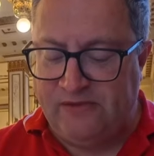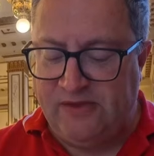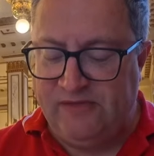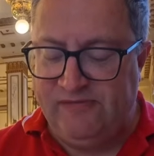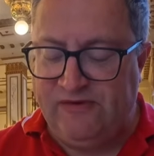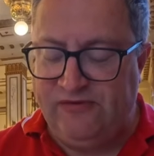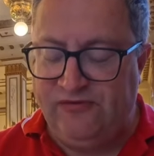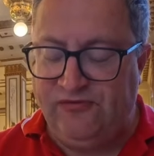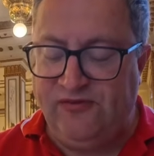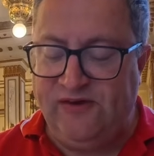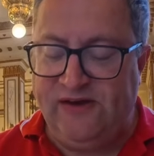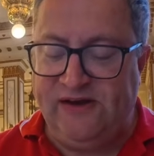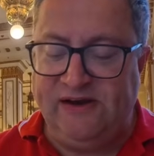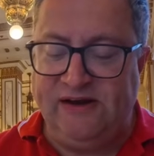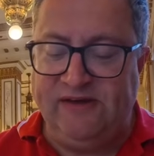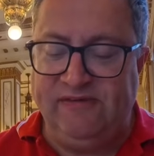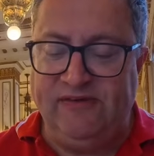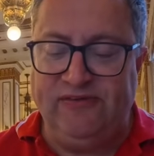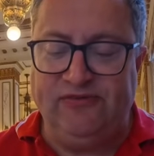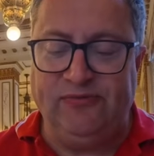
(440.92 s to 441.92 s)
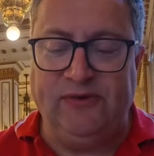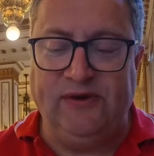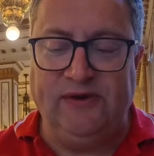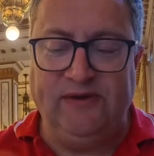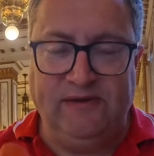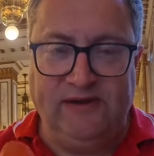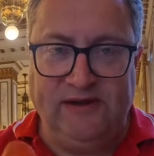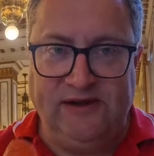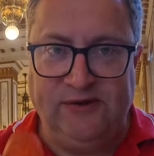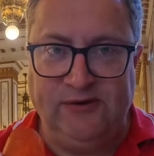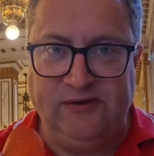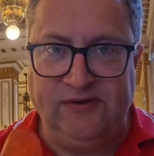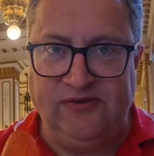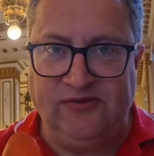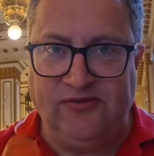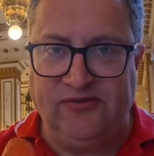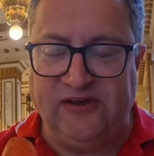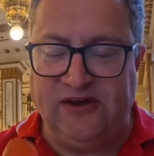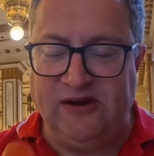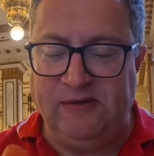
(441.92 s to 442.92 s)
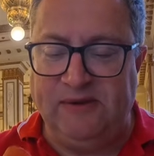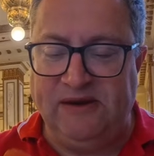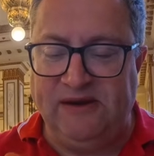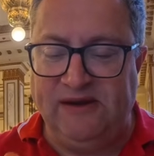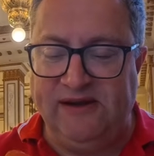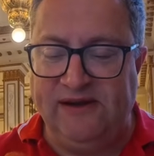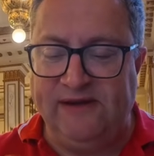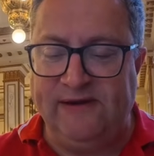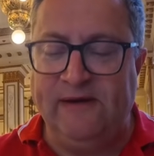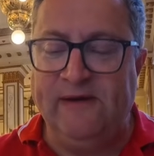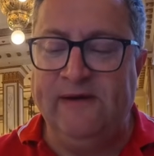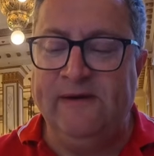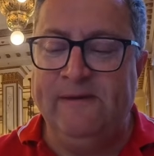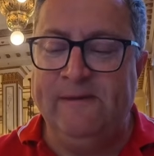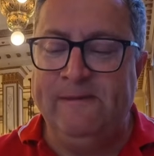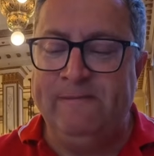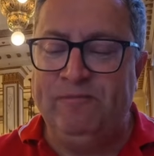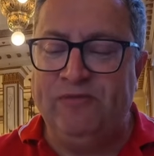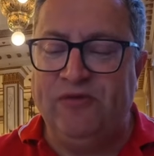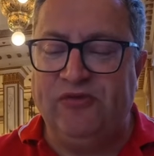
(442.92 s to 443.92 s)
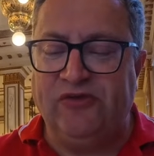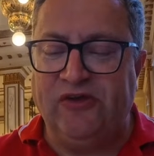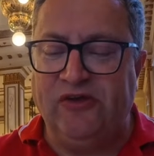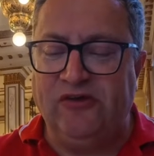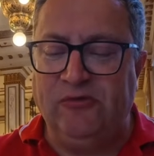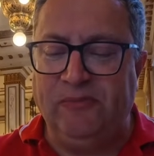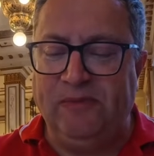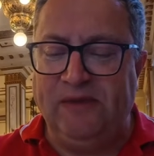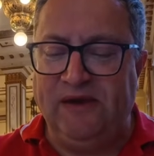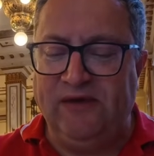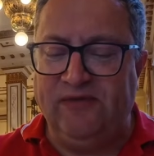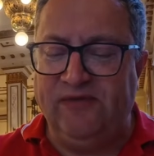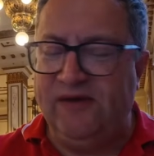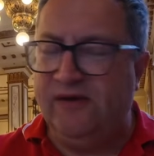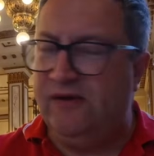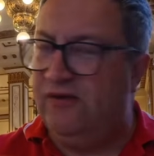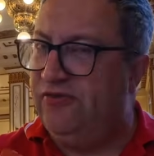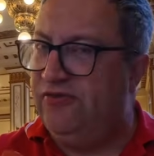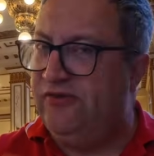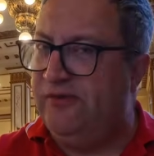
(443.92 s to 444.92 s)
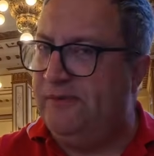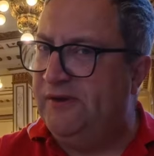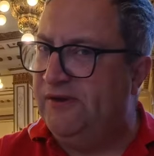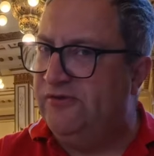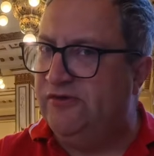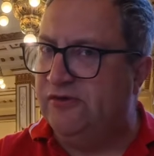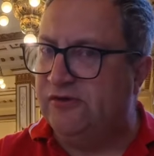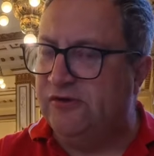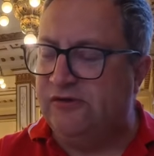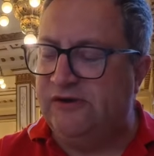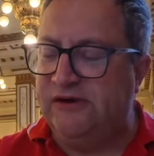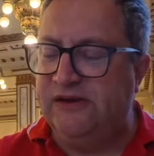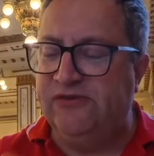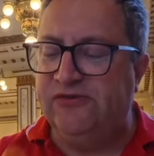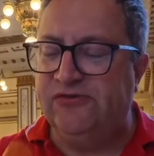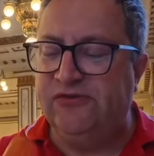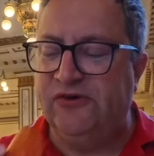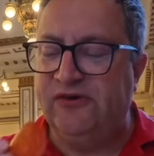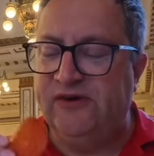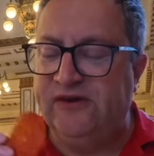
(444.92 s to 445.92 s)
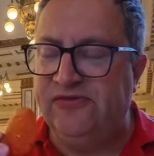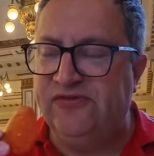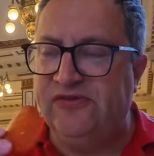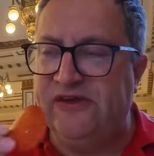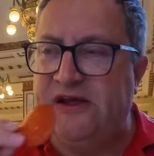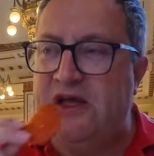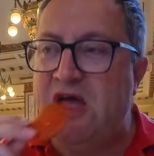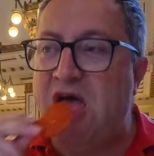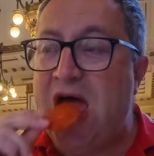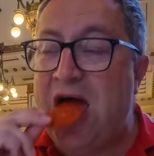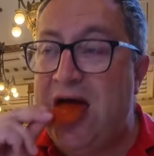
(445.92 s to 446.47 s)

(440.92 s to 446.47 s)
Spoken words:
And then finally, this one, I know what this is going to be like. It's going to be, I think, similar to chorizo. Let's see.